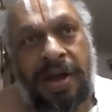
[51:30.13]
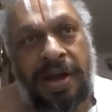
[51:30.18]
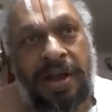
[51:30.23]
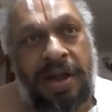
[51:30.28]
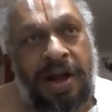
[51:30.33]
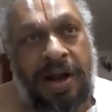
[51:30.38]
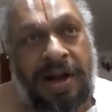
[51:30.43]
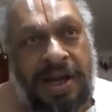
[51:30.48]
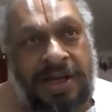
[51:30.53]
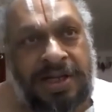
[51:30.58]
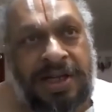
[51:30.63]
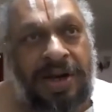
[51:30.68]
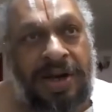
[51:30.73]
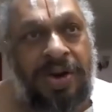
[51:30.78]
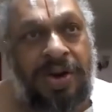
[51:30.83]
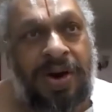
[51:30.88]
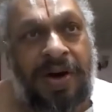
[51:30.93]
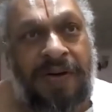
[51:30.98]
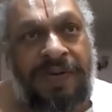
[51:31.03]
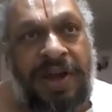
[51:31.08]
that
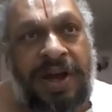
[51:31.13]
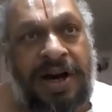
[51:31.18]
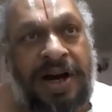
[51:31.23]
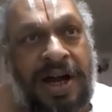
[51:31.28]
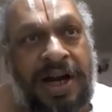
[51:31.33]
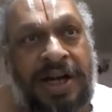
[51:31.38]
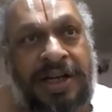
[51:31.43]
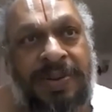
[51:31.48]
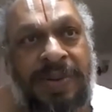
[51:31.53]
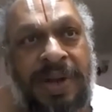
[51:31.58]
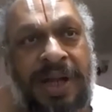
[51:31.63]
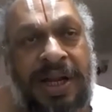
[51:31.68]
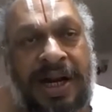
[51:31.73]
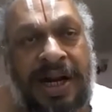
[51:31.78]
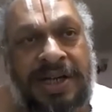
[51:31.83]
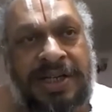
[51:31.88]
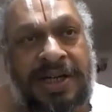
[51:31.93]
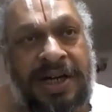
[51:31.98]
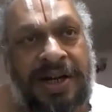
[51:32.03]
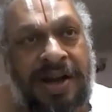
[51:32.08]
residue of the curds, milk,
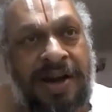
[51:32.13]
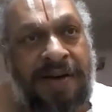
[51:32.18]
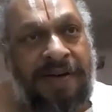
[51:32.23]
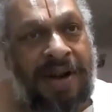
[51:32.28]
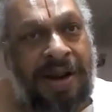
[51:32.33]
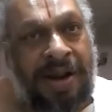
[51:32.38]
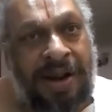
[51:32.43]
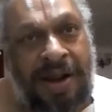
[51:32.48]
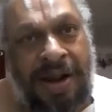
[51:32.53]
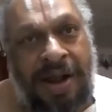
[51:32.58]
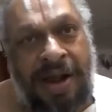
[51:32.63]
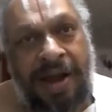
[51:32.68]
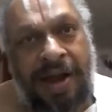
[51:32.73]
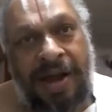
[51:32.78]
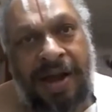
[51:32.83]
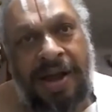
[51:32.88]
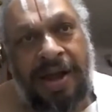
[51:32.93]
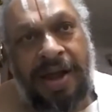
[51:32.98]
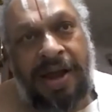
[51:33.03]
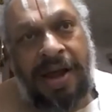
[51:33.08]
etc.,
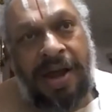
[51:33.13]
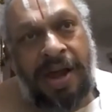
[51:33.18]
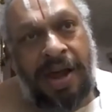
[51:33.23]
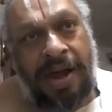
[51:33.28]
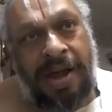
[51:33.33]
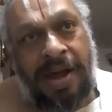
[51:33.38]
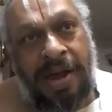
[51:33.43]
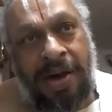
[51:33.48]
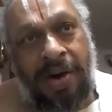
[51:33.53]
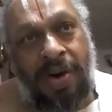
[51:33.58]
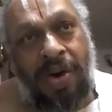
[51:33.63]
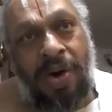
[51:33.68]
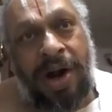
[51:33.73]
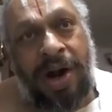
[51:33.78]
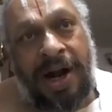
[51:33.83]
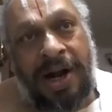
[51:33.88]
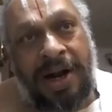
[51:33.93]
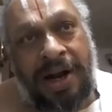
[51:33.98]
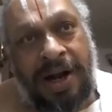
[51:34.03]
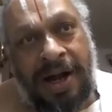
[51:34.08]
will go
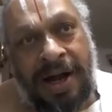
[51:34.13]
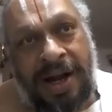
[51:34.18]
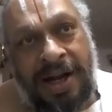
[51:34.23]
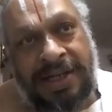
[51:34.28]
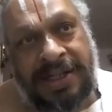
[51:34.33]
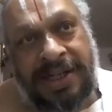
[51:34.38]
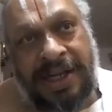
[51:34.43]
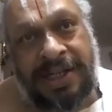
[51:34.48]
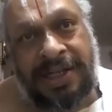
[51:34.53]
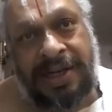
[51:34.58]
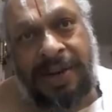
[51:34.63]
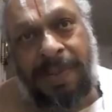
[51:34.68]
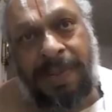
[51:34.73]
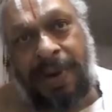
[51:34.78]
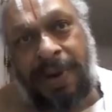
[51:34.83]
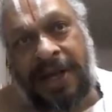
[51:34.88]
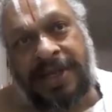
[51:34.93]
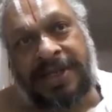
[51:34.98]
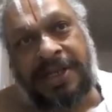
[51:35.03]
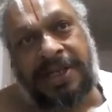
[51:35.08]
and rest in some
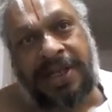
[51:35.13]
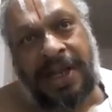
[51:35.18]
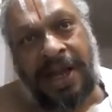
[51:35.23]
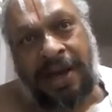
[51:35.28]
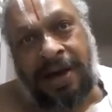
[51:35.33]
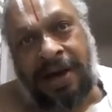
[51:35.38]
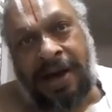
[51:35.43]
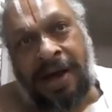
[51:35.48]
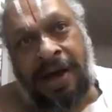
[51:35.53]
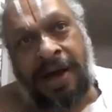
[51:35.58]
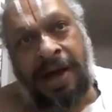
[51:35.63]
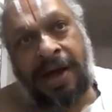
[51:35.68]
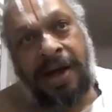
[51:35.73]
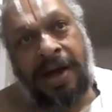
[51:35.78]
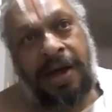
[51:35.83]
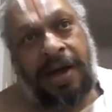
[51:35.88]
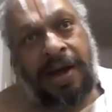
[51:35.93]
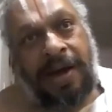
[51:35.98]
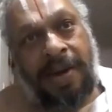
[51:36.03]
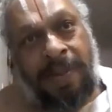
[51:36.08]
places like
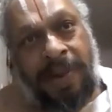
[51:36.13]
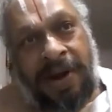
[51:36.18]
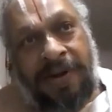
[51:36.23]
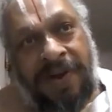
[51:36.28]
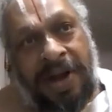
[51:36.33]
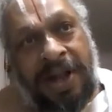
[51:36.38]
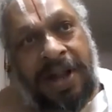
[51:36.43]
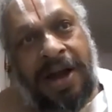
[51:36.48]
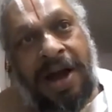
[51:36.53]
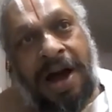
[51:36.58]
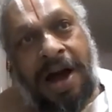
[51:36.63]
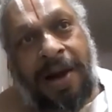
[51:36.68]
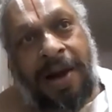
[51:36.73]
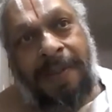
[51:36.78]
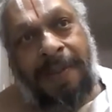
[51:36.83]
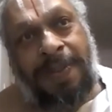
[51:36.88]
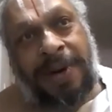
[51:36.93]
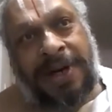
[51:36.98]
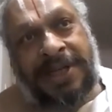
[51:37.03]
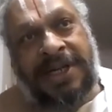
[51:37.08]
between the
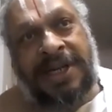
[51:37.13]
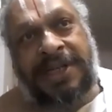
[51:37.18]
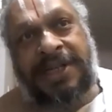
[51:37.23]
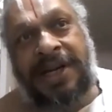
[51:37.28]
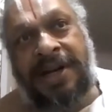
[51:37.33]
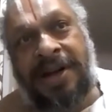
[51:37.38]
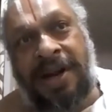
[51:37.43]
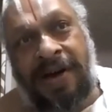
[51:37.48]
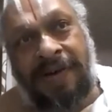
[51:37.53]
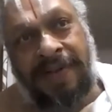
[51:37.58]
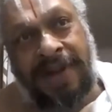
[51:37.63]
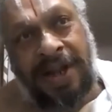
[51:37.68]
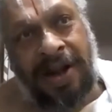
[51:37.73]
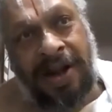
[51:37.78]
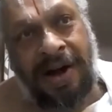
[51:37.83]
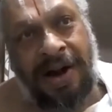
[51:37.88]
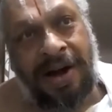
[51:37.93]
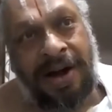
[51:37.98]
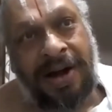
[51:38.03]
armpits, etc., of the Lord.